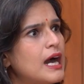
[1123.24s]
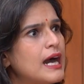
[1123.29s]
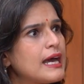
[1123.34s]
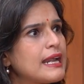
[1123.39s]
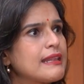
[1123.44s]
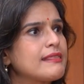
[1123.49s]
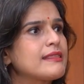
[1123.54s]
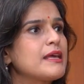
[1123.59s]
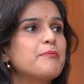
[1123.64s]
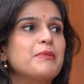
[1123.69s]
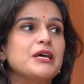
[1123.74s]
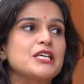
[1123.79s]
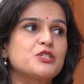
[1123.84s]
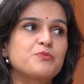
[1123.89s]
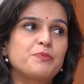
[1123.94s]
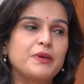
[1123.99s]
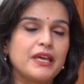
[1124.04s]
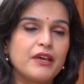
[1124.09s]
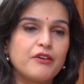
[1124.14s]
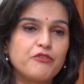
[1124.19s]
are at their
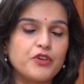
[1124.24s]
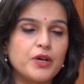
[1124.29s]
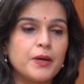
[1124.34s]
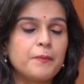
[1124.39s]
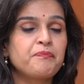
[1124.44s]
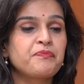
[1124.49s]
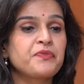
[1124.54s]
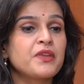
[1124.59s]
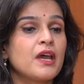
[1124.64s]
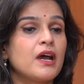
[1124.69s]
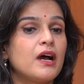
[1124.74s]
best behavior.